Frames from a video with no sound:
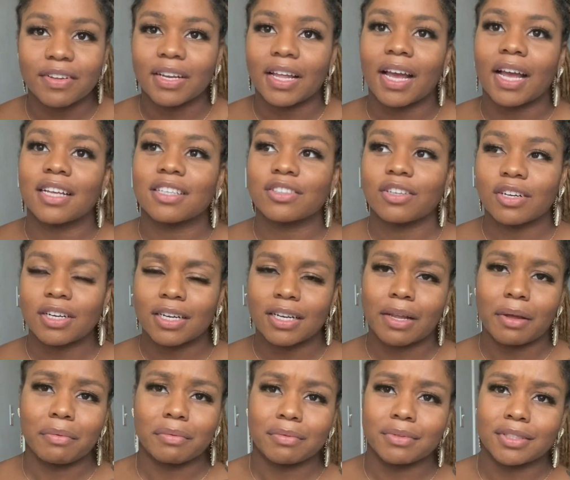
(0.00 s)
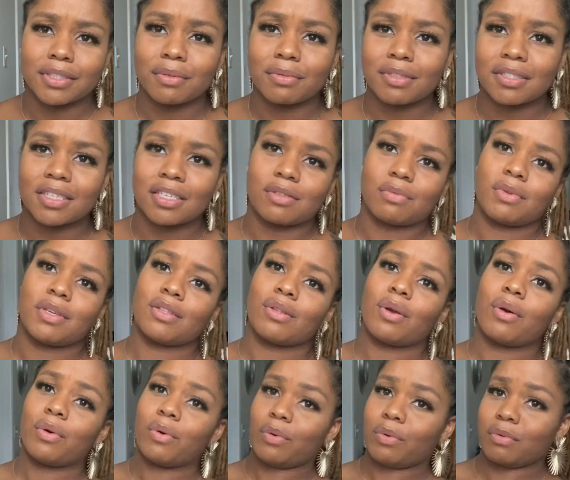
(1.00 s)
Like, I started that when she was 6 weeks
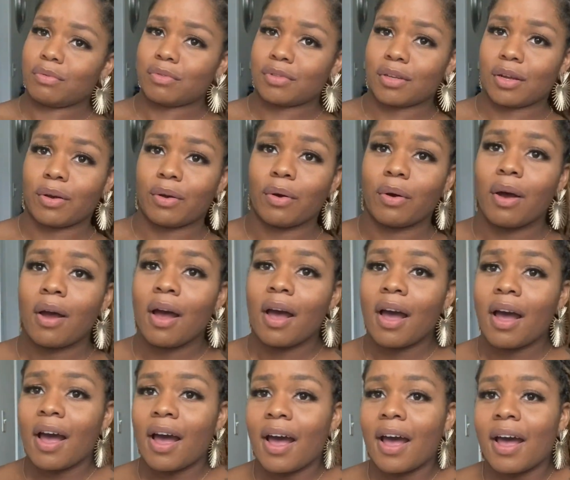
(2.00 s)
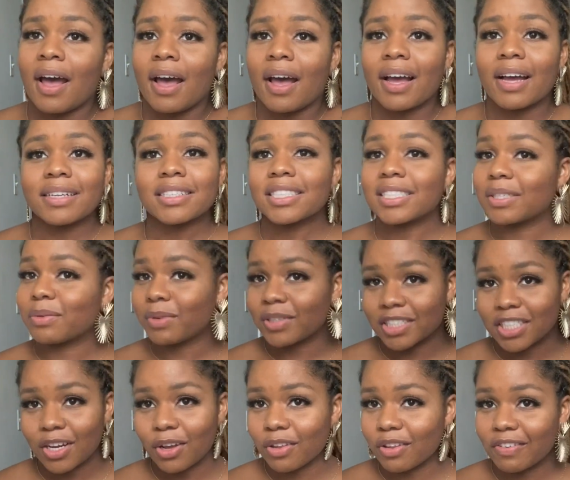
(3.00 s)
old. So when
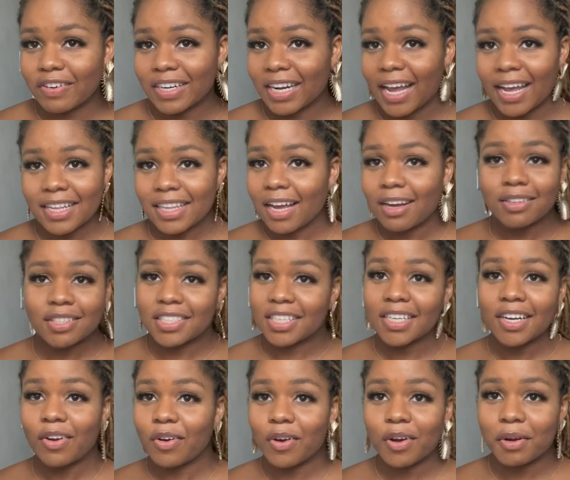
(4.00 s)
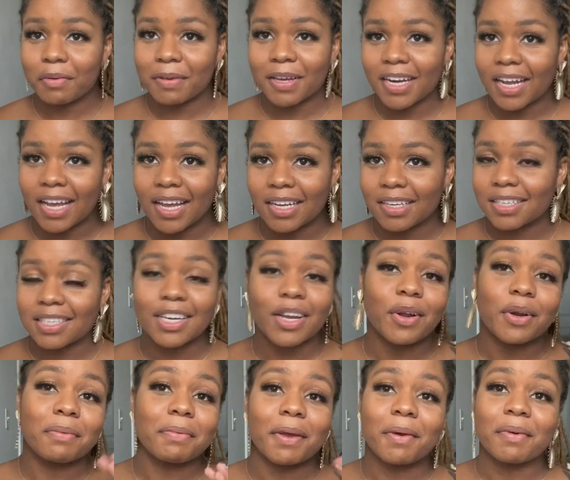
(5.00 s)
she goes to her dad's house, she don't go to bed at 8. She go
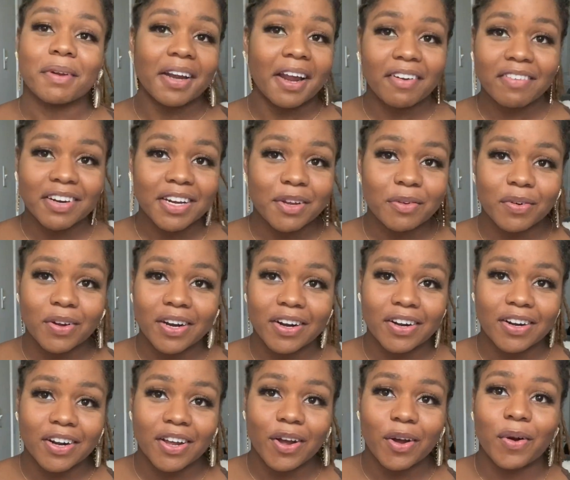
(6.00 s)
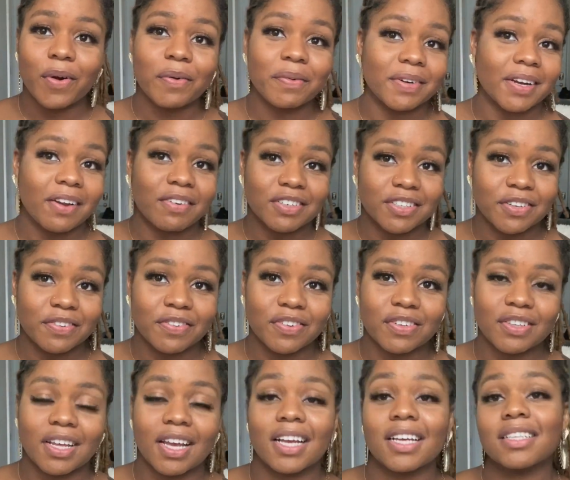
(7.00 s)
to bed whenever he wants her to go, or whenever she
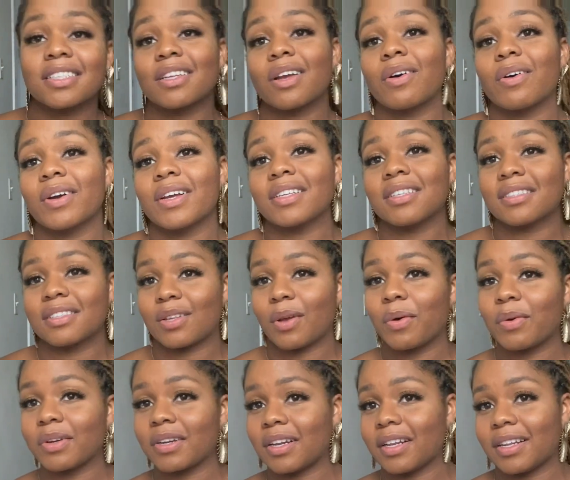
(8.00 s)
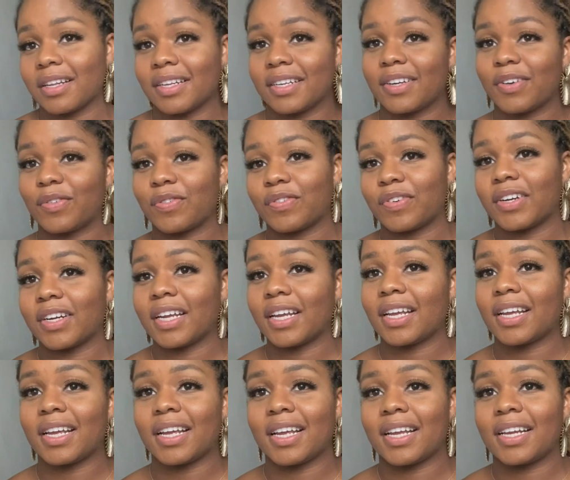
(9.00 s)
feels like it. So it's totally different,
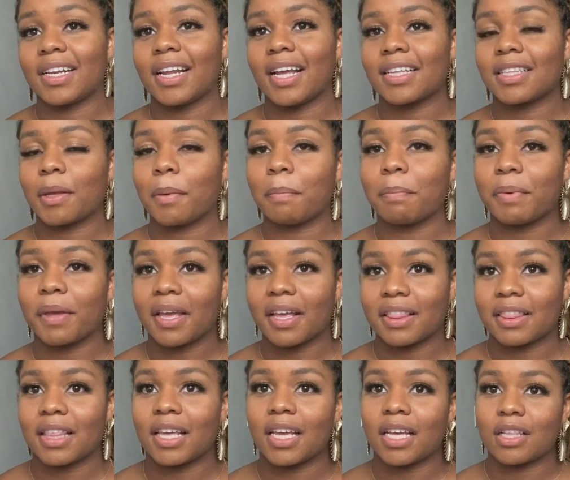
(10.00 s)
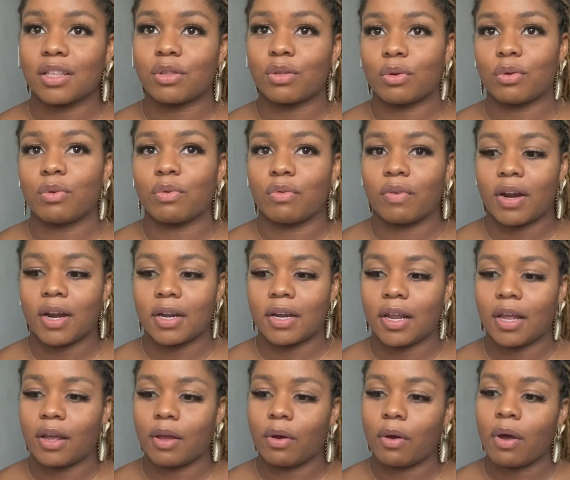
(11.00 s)
and that's a big thing too right
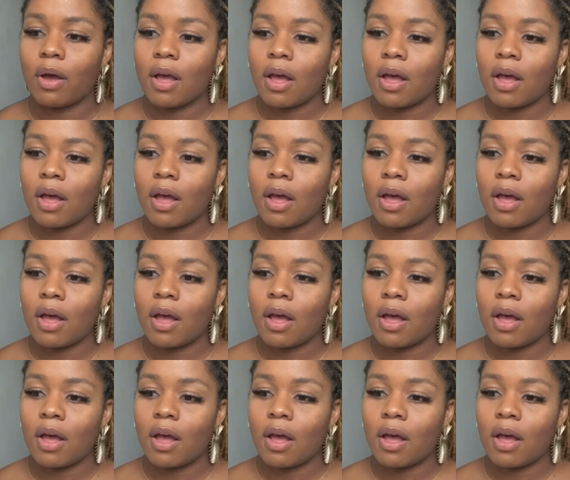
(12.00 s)
now.